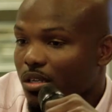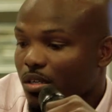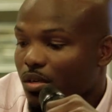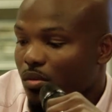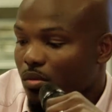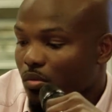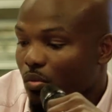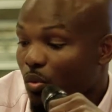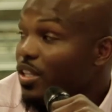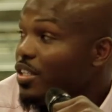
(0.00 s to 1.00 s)
you know,
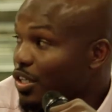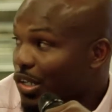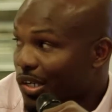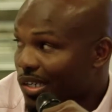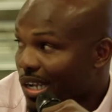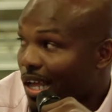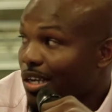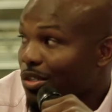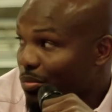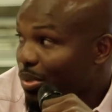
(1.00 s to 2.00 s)
willing to learn how
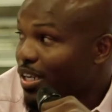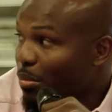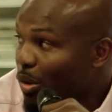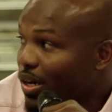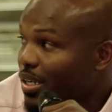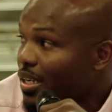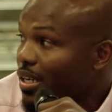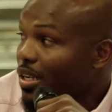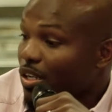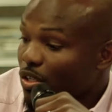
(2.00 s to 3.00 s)
to play the
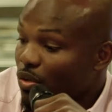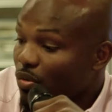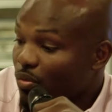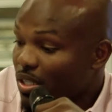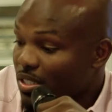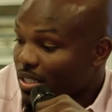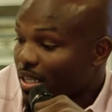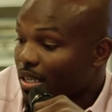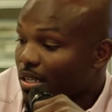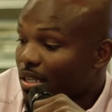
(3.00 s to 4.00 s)
market. You know, real
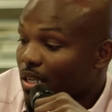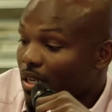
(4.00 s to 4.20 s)
estate.